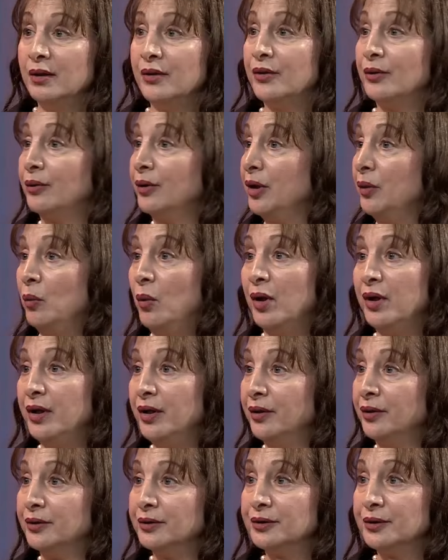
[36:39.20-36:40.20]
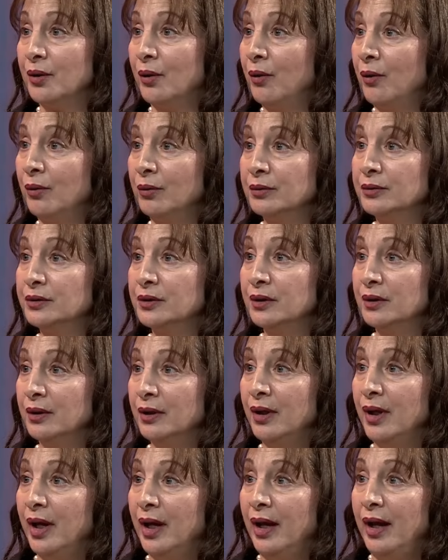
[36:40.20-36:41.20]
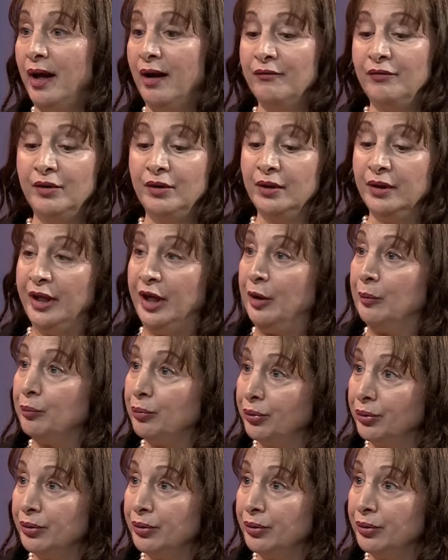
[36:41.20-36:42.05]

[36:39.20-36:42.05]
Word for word: thirty-one years old, have a limp